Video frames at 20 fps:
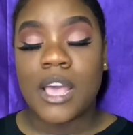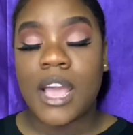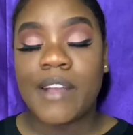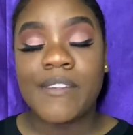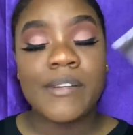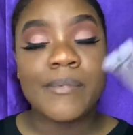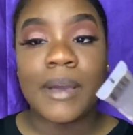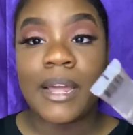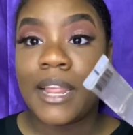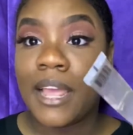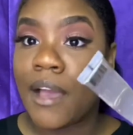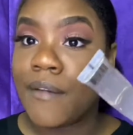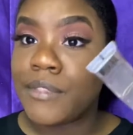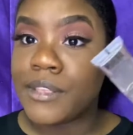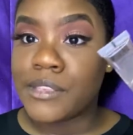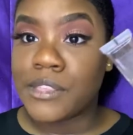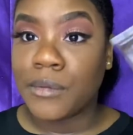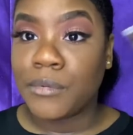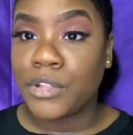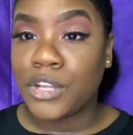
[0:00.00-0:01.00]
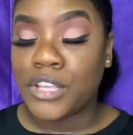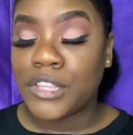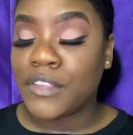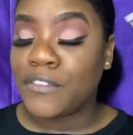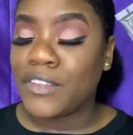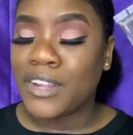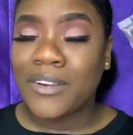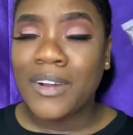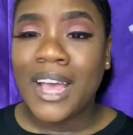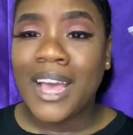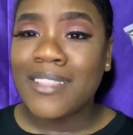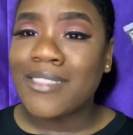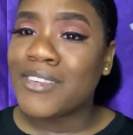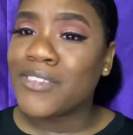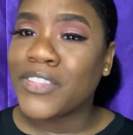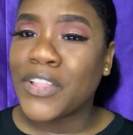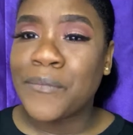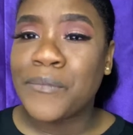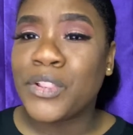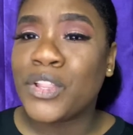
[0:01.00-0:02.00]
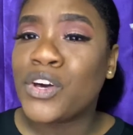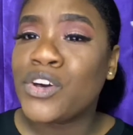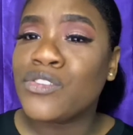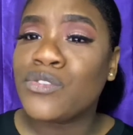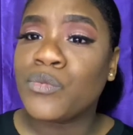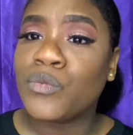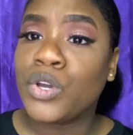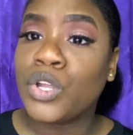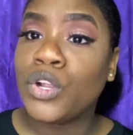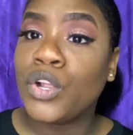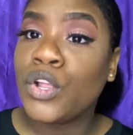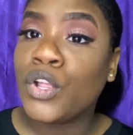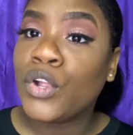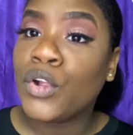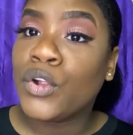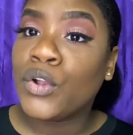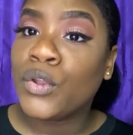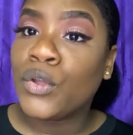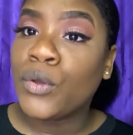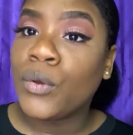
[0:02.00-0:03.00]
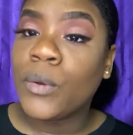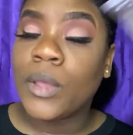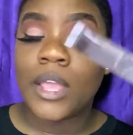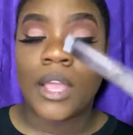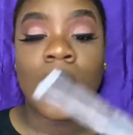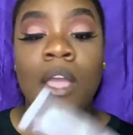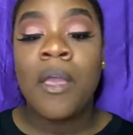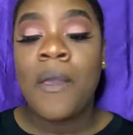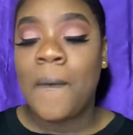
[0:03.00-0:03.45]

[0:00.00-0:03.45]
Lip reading: Everybody have this lip gloss. If you don't have this lip gloss, what are you doing?